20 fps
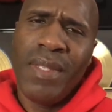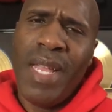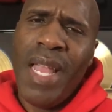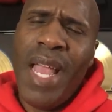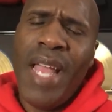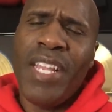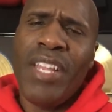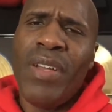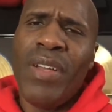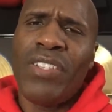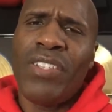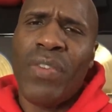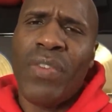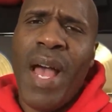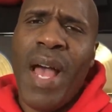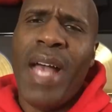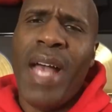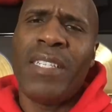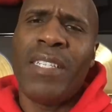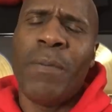and you're
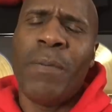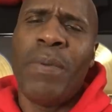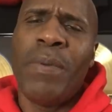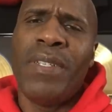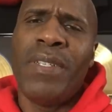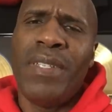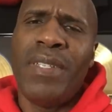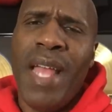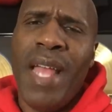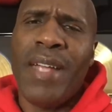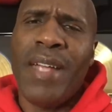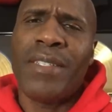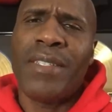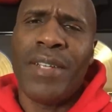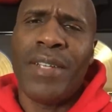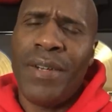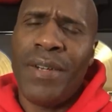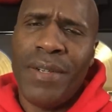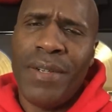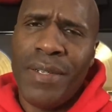trying to protect
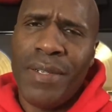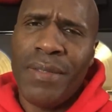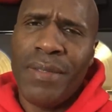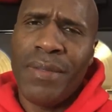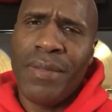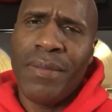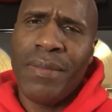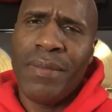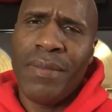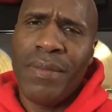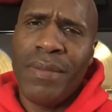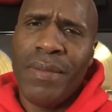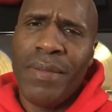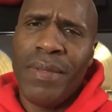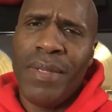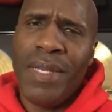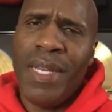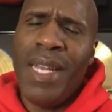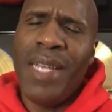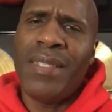her.
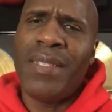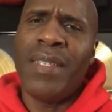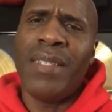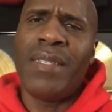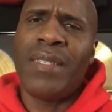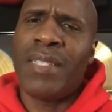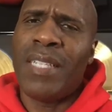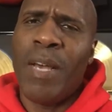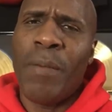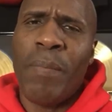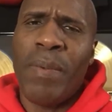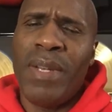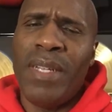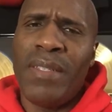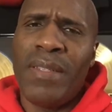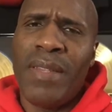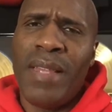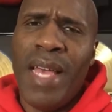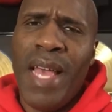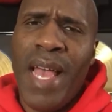It's as simple
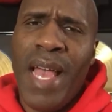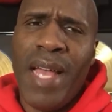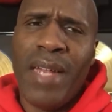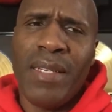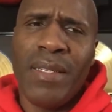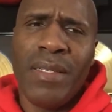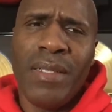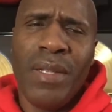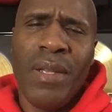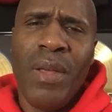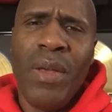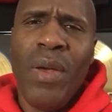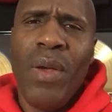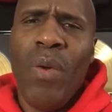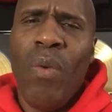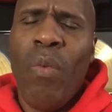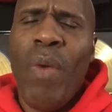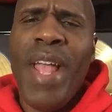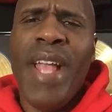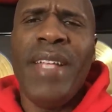as that.
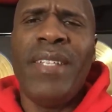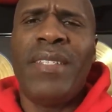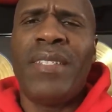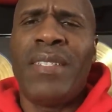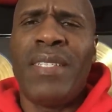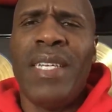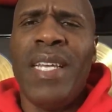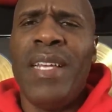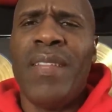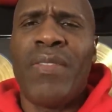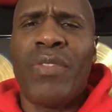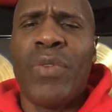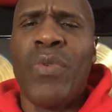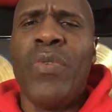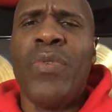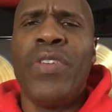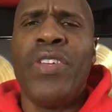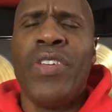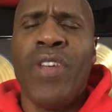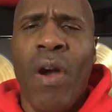We see
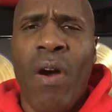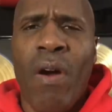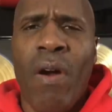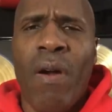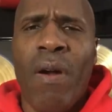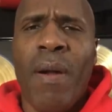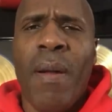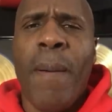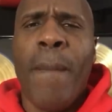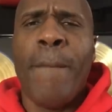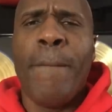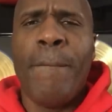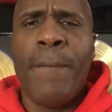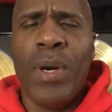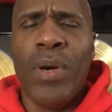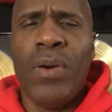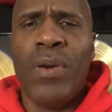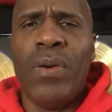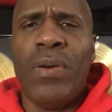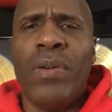through your
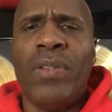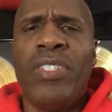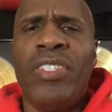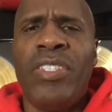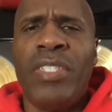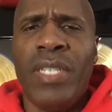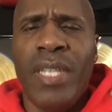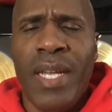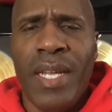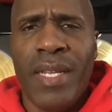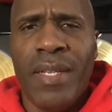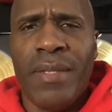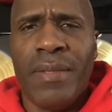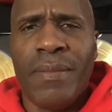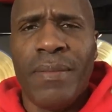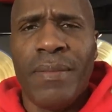bullshit.